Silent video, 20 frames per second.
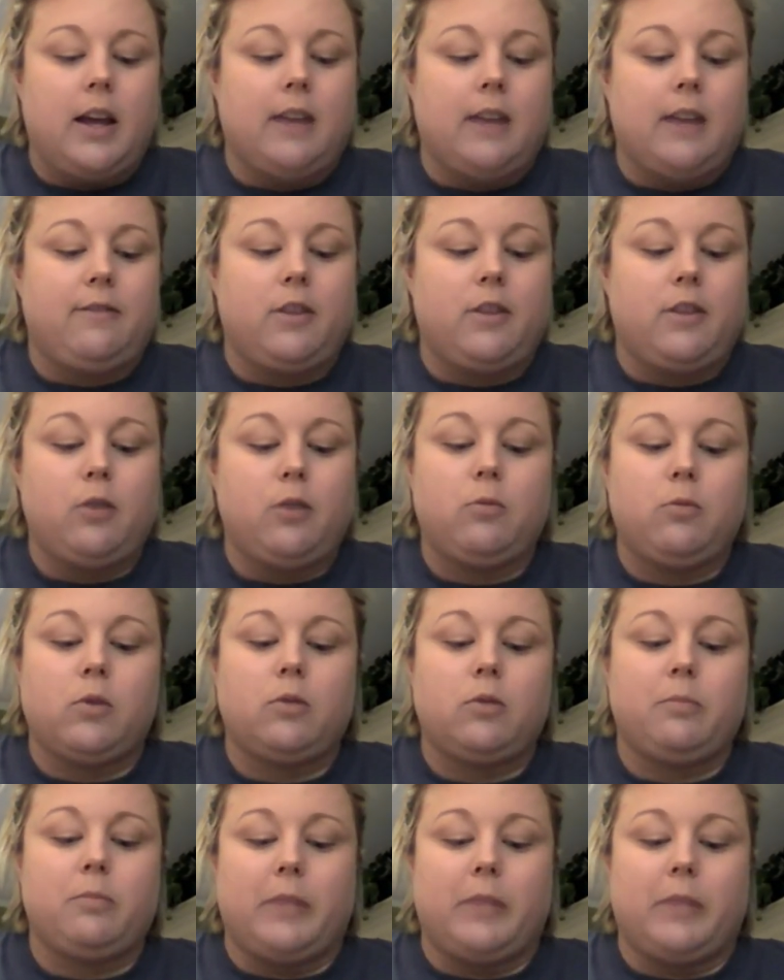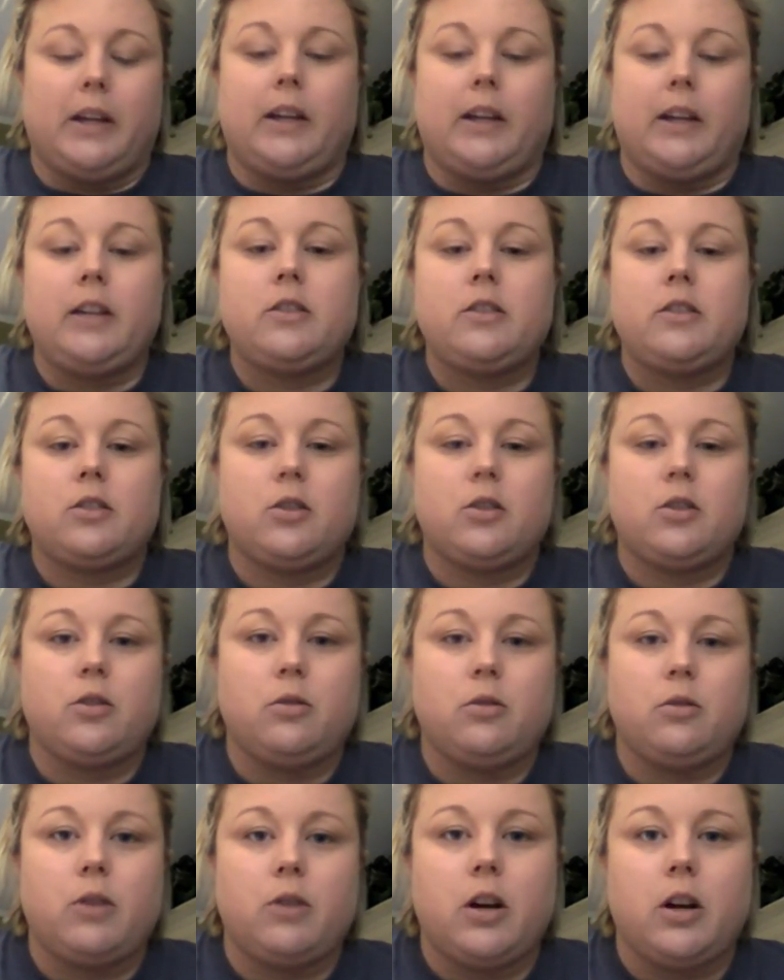if you want me
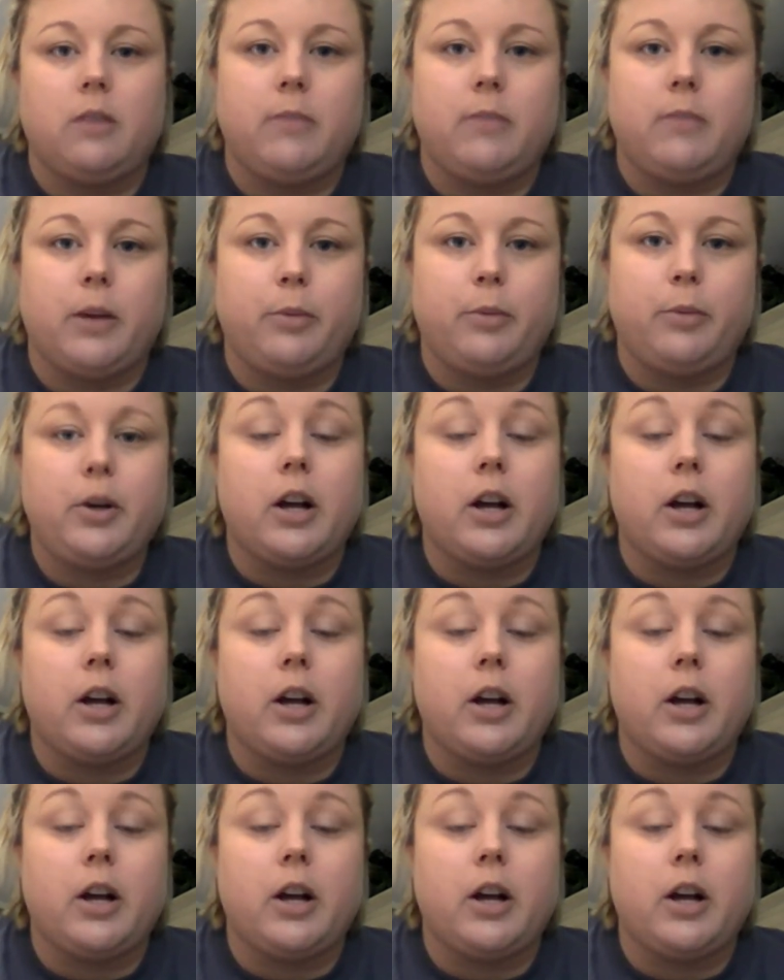to help